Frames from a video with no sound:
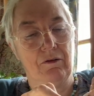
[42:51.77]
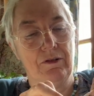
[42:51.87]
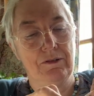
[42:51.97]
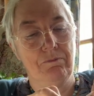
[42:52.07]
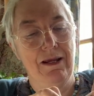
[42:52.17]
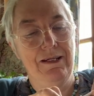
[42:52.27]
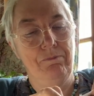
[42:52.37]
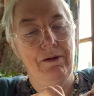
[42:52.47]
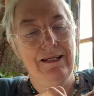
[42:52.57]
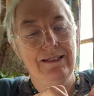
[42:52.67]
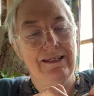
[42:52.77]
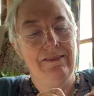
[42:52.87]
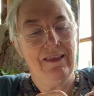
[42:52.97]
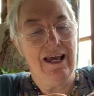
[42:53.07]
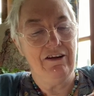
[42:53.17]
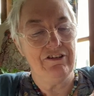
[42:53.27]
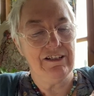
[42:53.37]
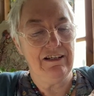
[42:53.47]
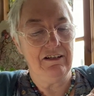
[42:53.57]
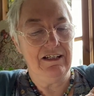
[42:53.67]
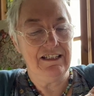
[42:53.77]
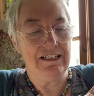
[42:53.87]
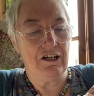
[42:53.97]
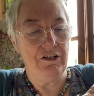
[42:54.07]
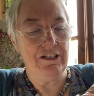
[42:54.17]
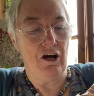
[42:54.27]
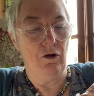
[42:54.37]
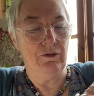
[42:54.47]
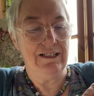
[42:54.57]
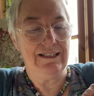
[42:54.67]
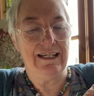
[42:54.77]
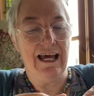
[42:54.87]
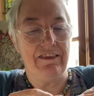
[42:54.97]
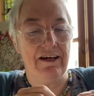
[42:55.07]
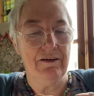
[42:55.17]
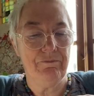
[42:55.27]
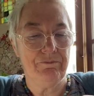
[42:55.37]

as many pins in there as, as is going to hold it together.